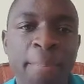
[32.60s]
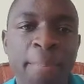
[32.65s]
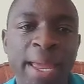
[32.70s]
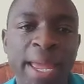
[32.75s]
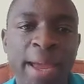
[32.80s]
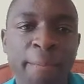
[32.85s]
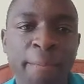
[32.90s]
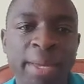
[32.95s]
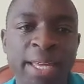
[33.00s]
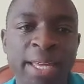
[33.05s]

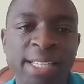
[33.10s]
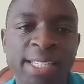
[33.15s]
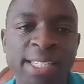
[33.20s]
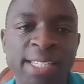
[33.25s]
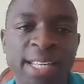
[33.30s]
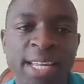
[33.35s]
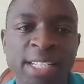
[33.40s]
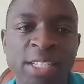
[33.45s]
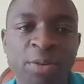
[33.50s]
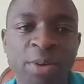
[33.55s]
means
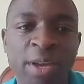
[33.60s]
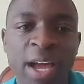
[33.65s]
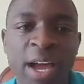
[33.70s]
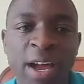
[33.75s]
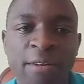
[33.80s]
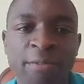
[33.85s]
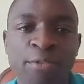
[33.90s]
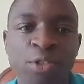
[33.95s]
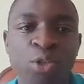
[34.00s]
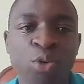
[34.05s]
that we
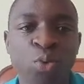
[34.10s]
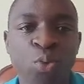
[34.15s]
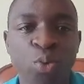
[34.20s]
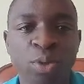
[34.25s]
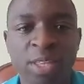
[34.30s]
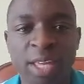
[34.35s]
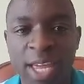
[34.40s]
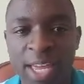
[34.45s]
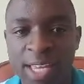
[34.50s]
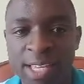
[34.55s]
have two
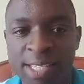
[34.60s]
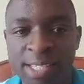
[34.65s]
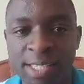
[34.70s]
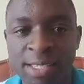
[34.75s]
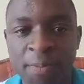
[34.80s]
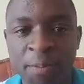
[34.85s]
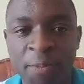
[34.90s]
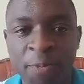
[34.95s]
things.